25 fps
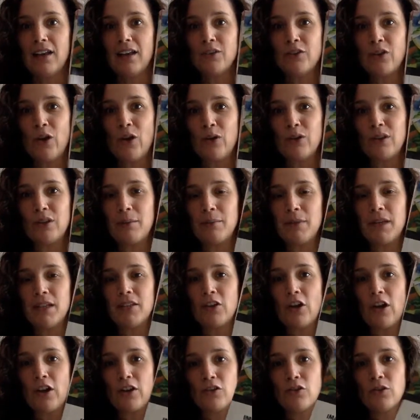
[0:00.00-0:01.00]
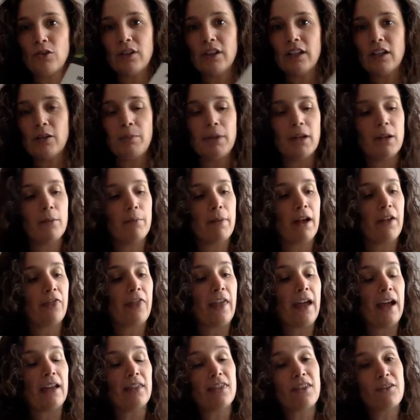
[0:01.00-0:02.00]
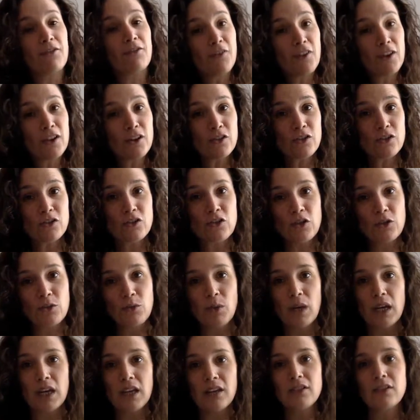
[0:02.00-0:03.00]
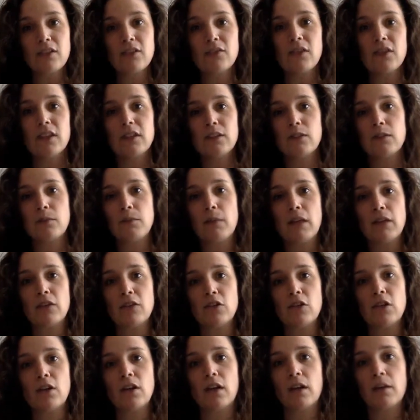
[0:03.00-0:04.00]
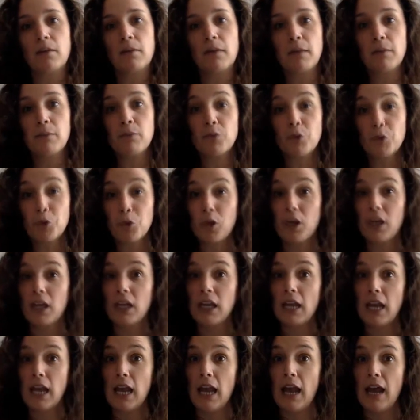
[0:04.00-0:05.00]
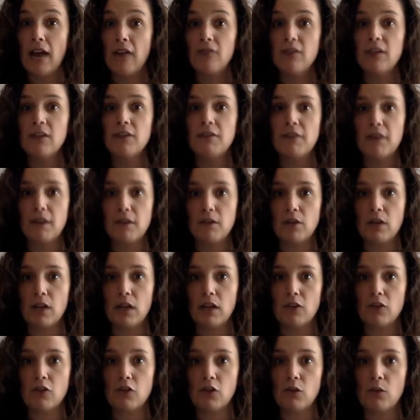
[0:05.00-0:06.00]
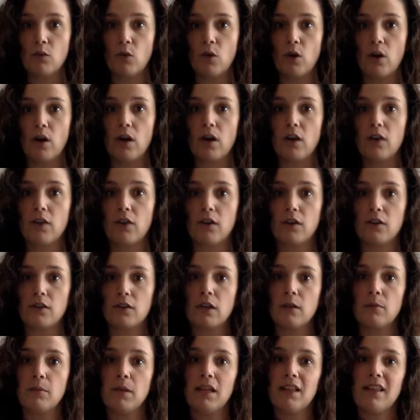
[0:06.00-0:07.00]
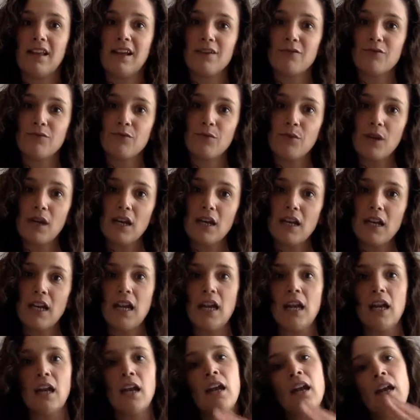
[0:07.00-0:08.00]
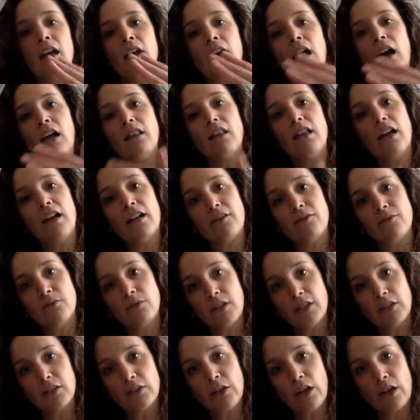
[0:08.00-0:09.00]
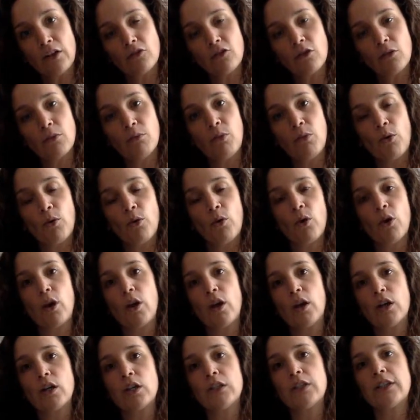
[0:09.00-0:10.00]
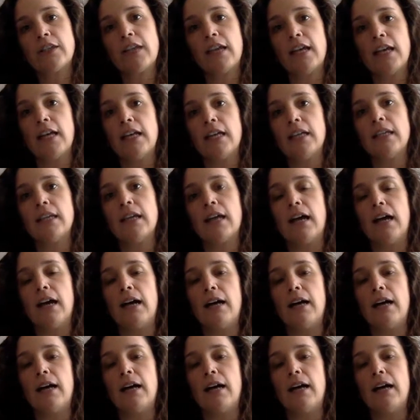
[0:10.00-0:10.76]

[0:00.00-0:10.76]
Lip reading: So let me talk to you a little bit about that. The first 2 weeks of this semester are going to be pretty heavy foundation work. There's going to be a lot of reading, a lot of discussion boards, and